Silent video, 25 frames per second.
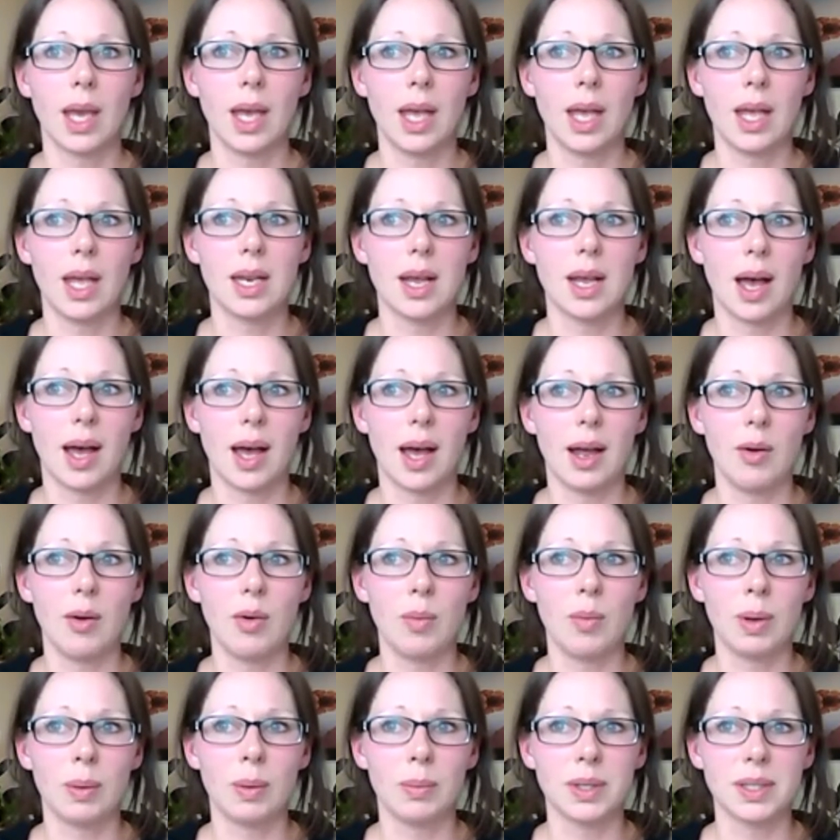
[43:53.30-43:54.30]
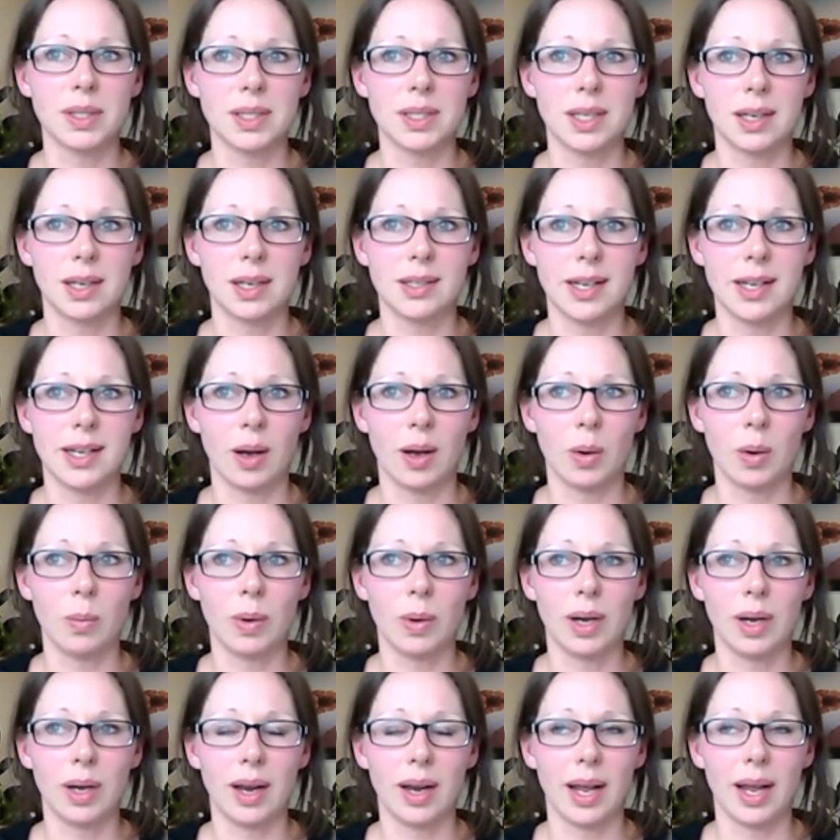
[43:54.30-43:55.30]
and I remember sitting down
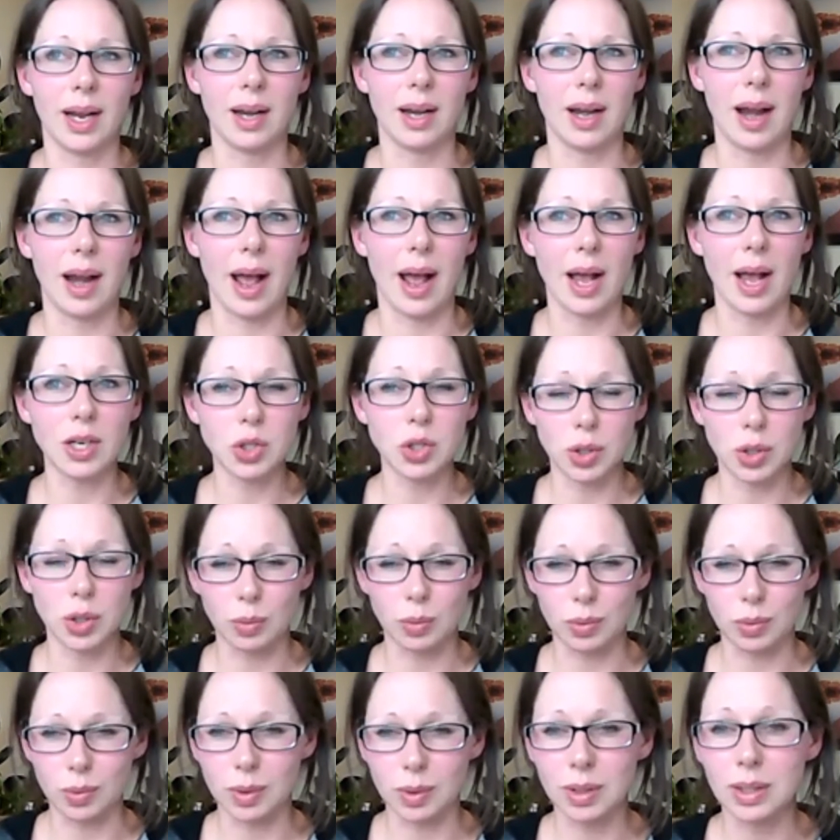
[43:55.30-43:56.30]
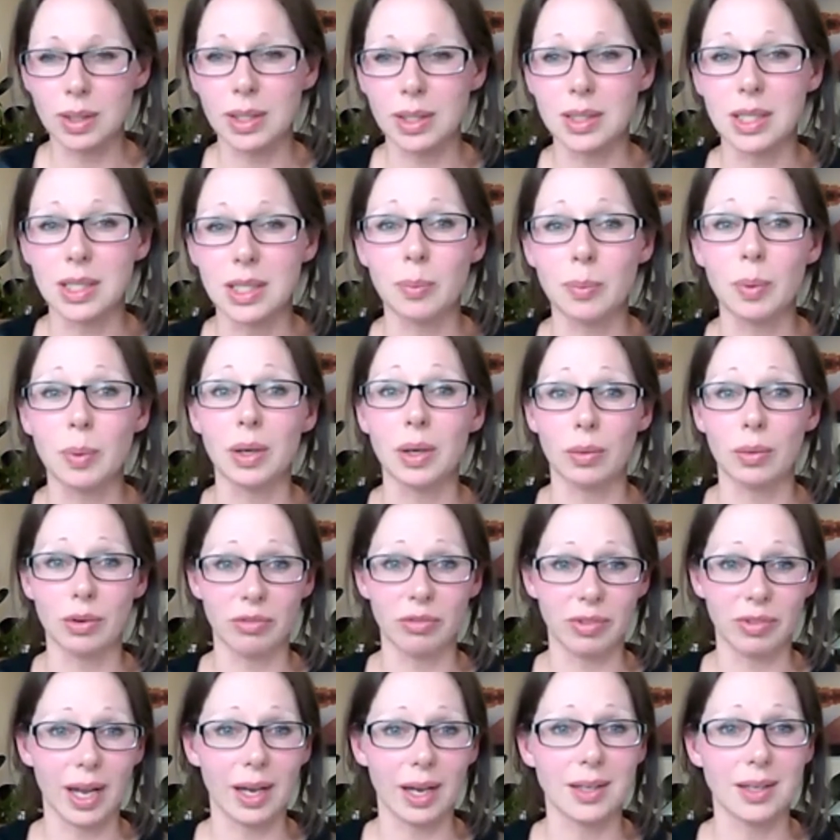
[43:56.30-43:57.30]
one night and actually really deeply
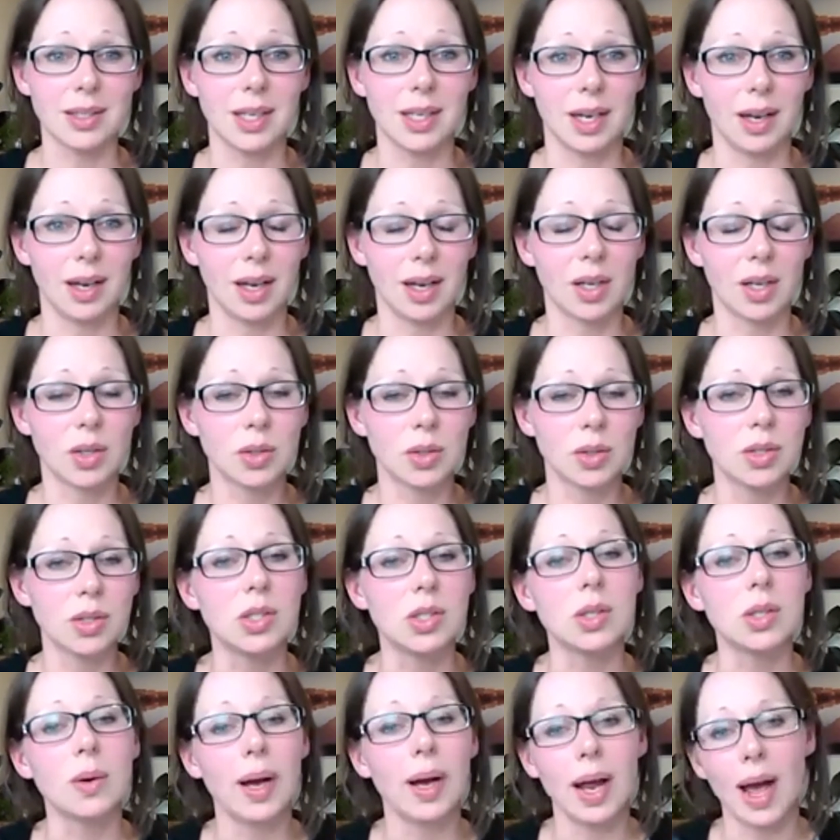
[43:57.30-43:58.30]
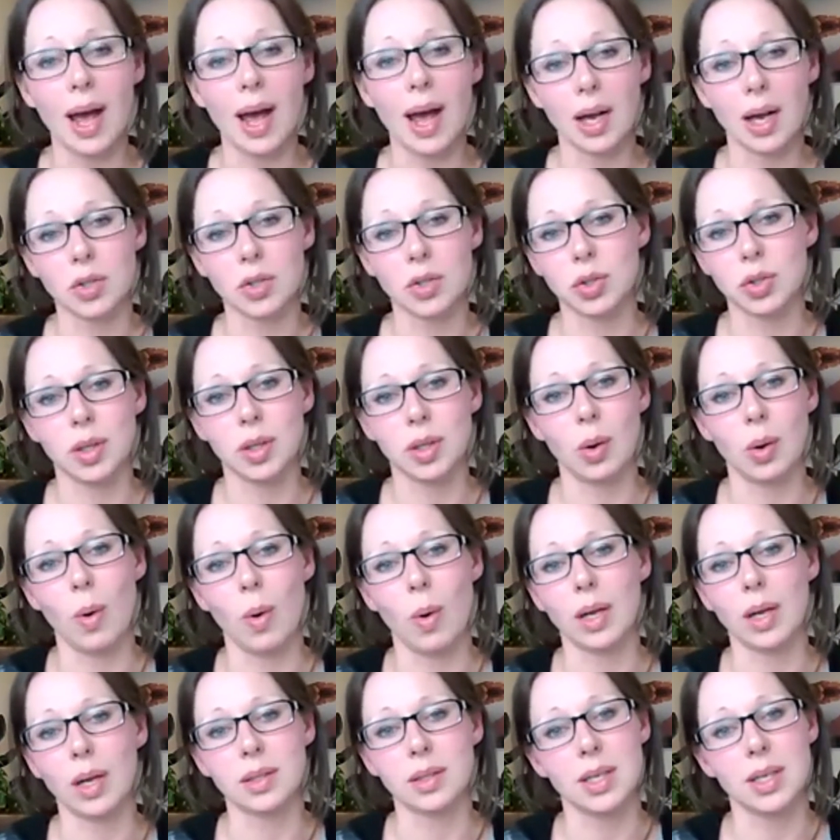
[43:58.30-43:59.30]
reflecting, do I actually
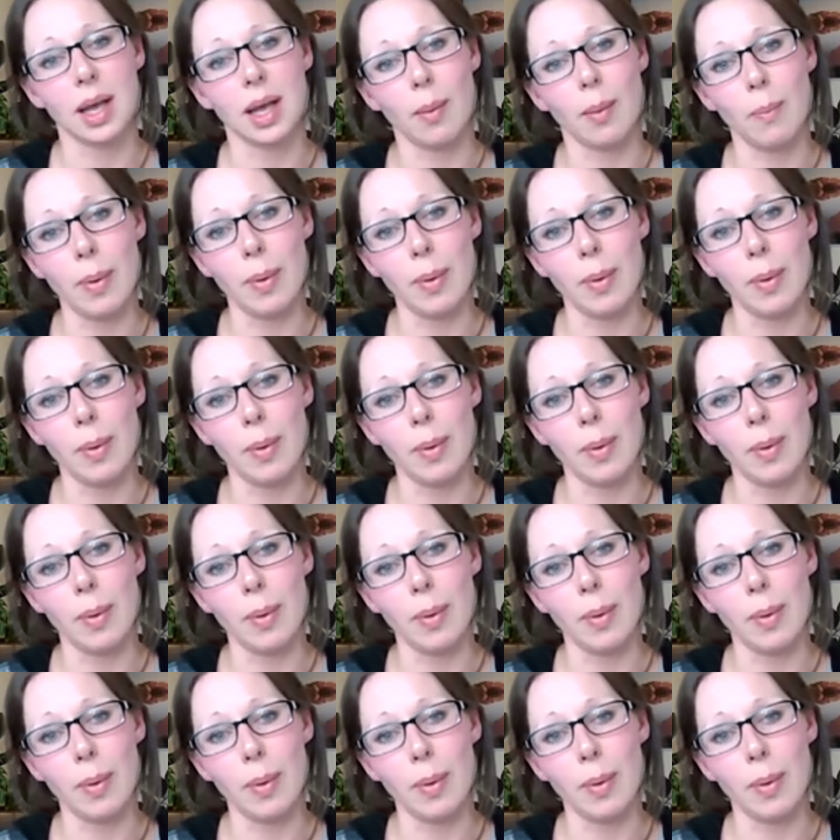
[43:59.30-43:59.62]
want to get